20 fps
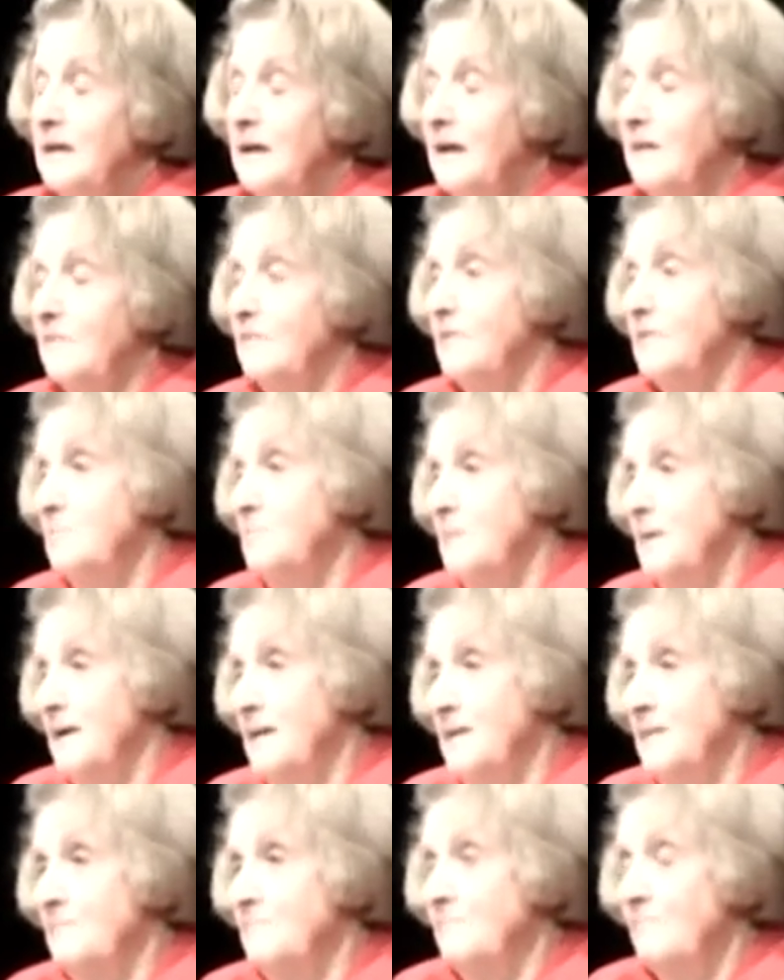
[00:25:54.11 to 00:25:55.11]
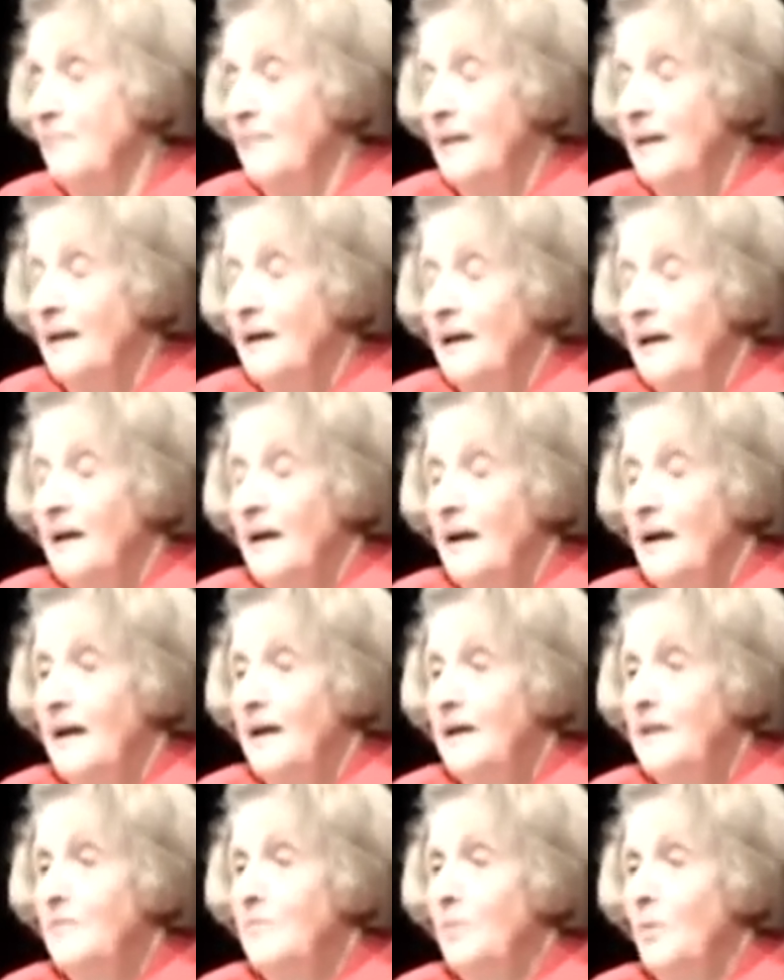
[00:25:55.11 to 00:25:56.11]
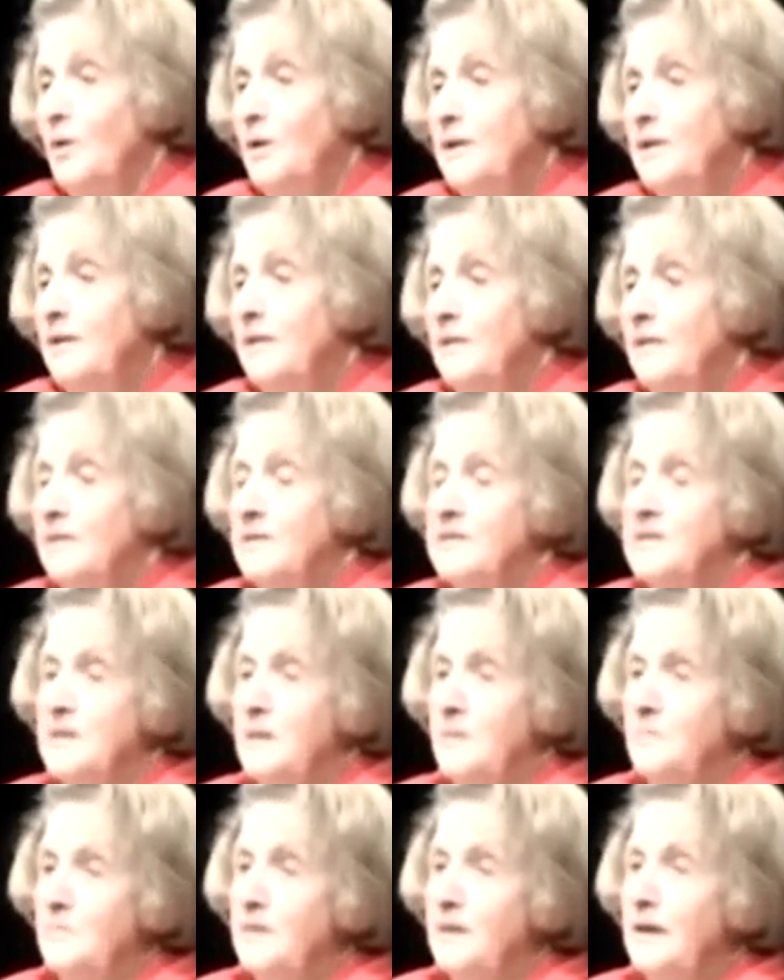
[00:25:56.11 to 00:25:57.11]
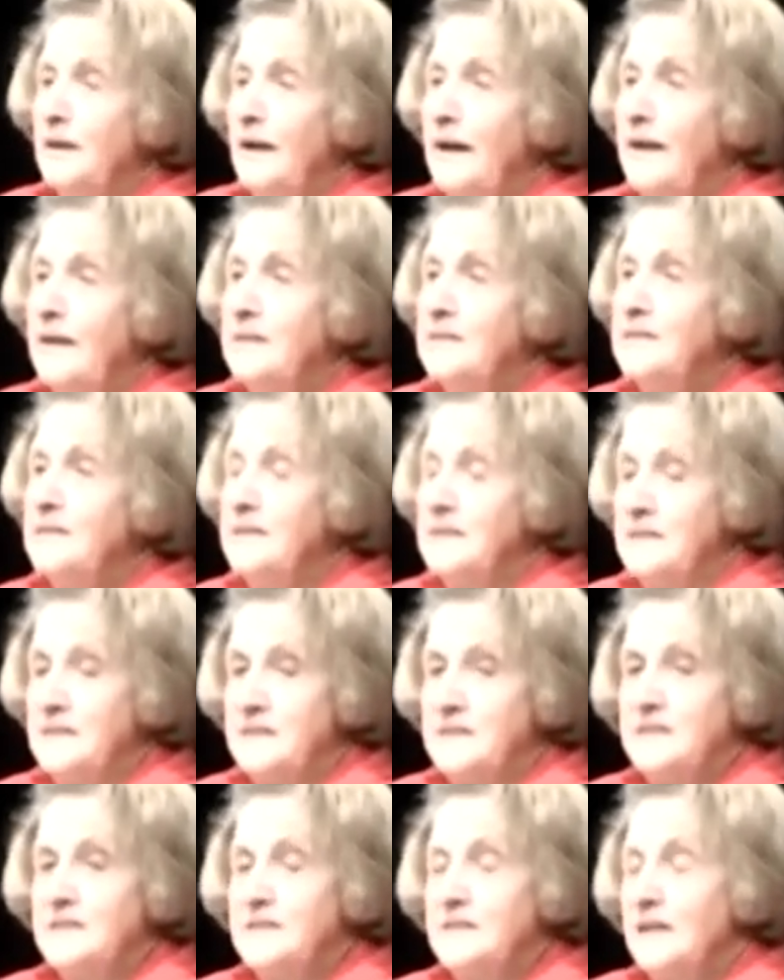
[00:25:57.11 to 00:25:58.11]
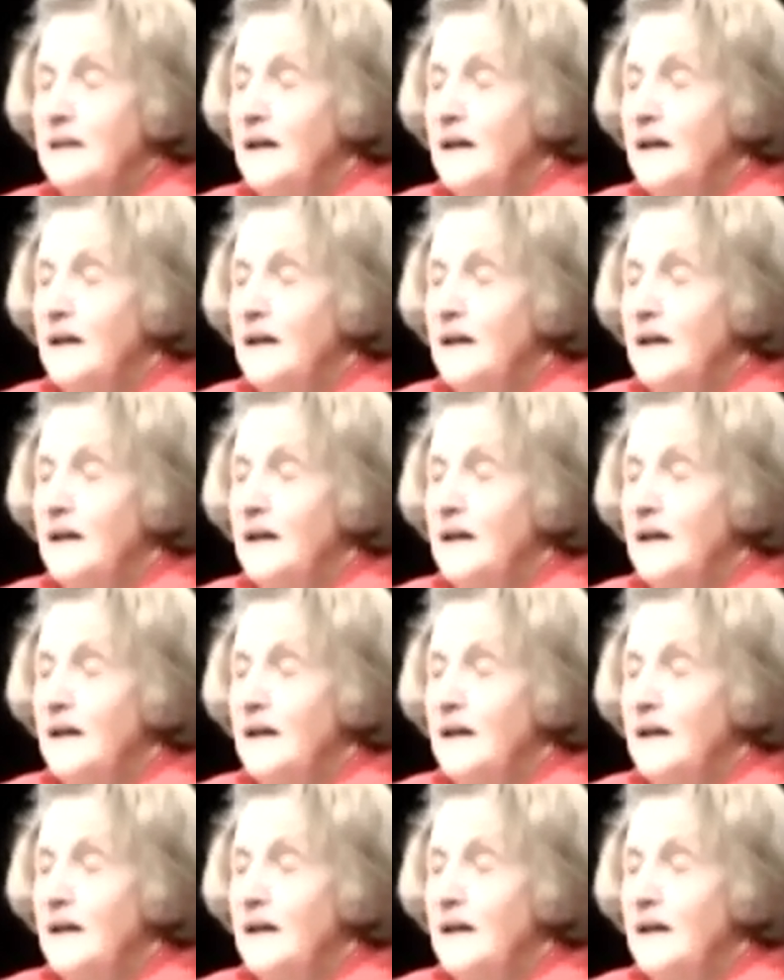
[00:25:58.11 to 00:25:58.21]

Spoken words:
And it went something like this.